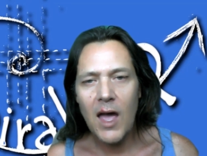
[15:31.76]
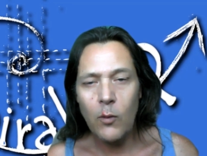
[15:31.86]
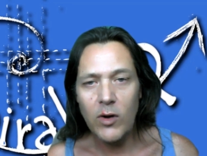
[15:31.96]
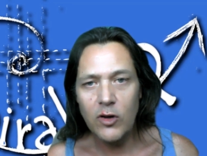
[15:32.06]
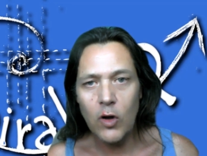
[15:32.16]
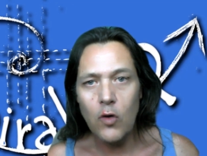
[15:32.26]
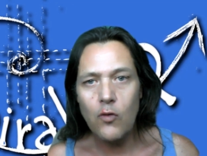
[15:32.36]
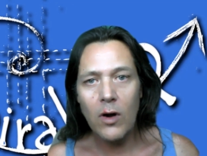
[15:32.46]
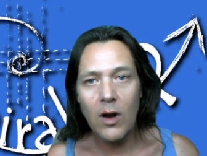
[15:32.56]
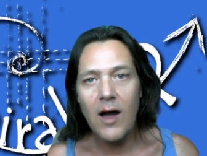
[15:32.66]
and we don't
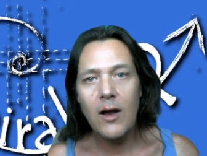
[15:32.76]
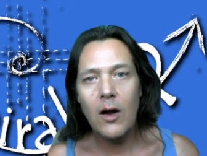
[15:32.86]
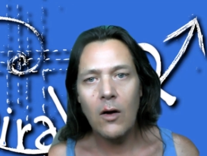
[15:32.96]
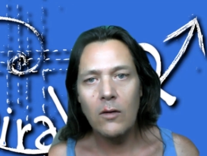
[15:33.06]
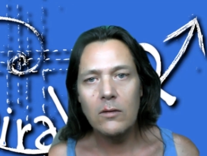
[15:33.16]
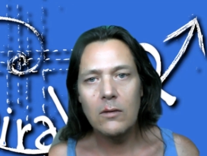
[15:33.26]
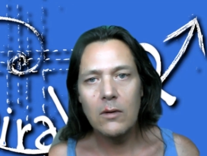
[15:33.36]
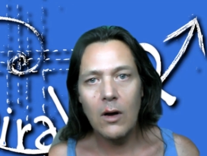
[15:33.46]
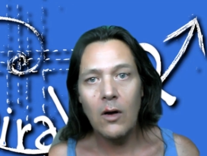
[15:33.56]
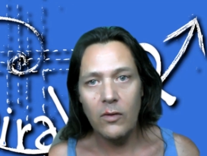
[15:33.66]
rely
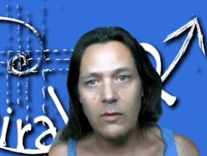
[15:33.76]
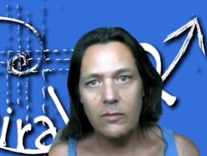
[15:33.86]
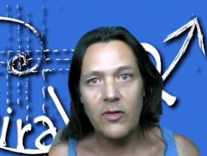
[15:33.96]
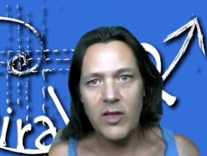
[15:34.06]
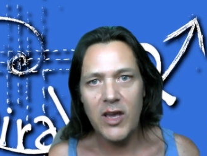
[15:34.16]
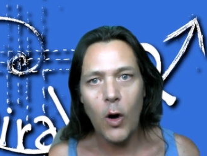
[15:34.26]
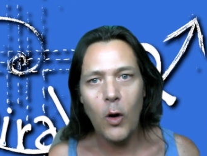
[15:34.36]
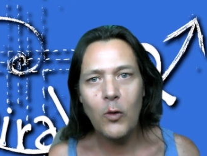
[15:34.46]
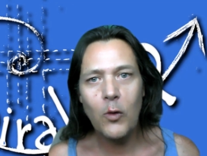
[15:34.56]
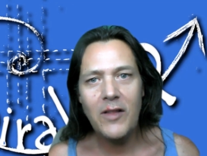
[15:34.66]
on on the
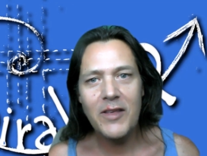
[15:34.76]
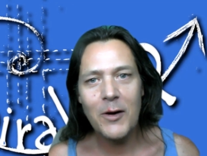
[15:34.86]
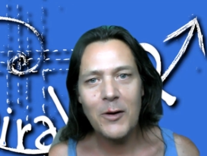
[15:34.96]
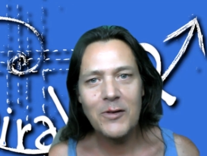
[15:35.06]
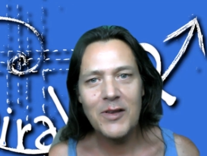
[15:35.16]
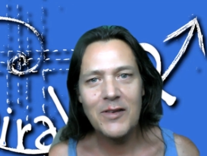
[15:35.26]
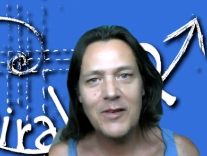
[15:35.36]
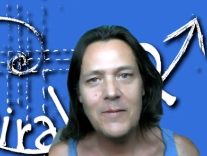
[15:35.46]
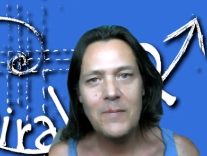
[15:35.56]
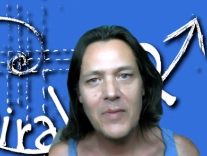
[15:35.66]
old one, the old
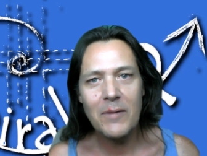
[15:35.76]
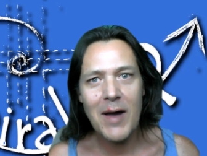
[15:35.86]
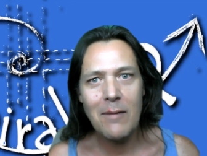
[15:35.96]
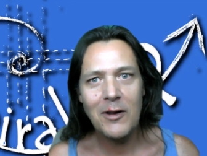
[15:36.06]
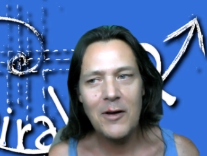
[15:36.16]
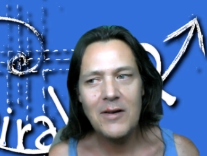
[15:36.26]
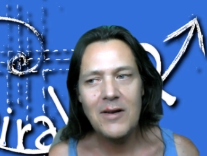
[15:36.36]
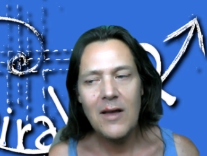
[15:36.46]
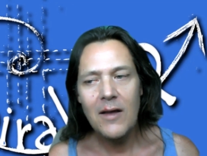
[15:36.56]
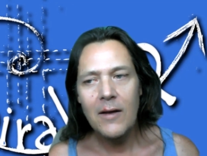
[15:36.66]
system,
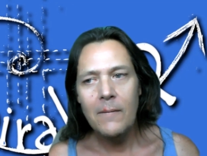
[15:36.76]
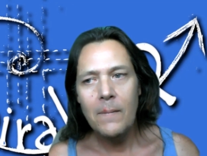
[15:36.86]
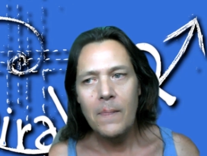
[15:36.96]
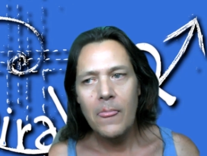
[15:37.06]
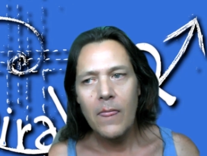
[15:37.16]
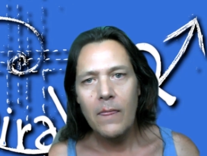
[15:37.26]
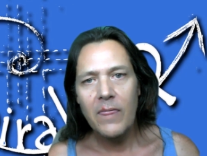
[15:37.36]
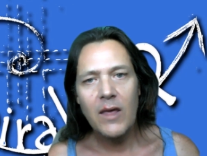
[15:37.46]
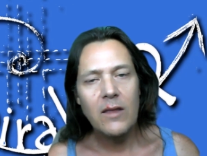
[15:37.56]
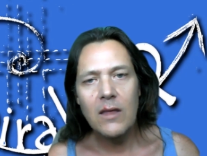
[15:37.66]
Babylon,
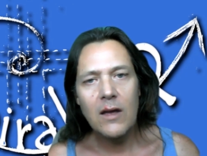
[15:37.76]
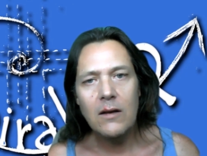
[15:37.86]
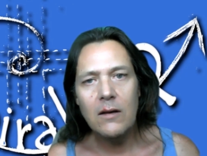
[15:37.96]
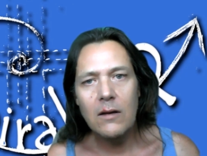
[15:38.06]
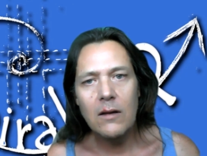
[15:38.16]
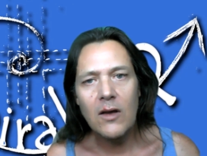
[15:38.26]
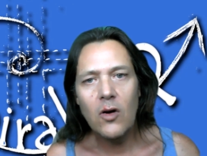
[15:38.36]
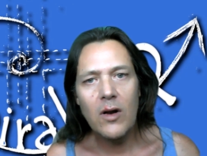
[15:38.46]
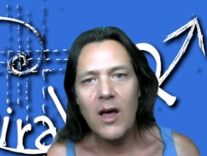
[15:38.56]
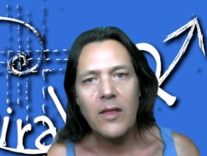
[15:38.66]
that then they
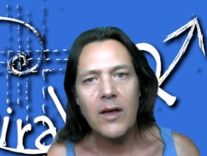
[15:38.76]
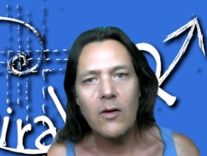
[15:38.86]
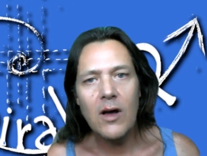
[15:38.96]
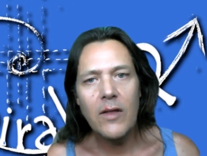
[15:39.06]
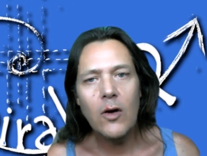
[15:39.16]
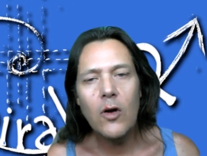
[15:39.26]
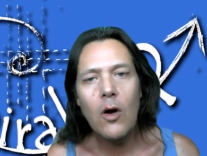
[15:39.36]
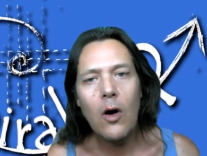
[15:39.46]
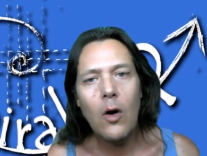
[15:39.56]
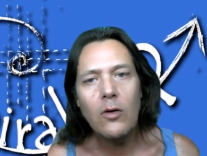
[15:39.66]
got nothing, right? They got
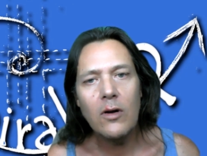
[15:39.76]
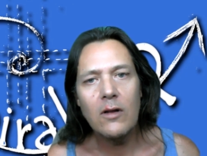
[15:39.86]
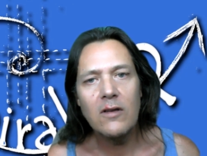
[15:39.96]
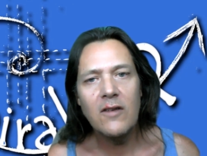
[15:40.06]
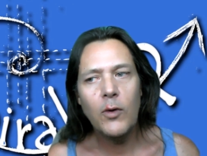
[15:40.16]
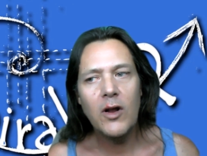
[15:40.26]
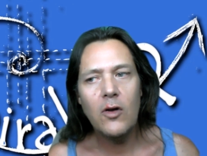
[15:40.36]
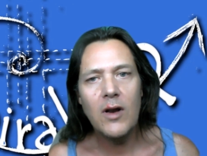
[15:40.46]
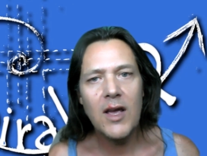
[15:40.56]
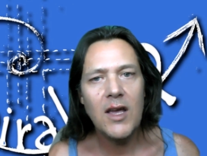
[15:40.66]
no hold on us. If we
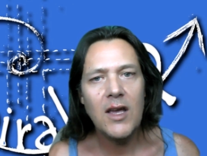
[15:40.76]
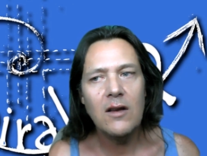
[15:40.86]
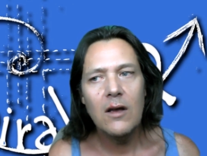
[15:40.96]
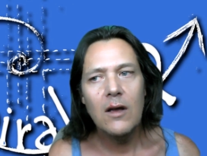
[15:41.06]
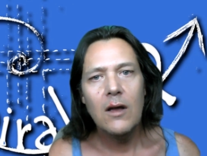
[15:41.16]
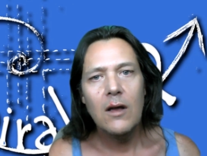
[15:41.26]
don't need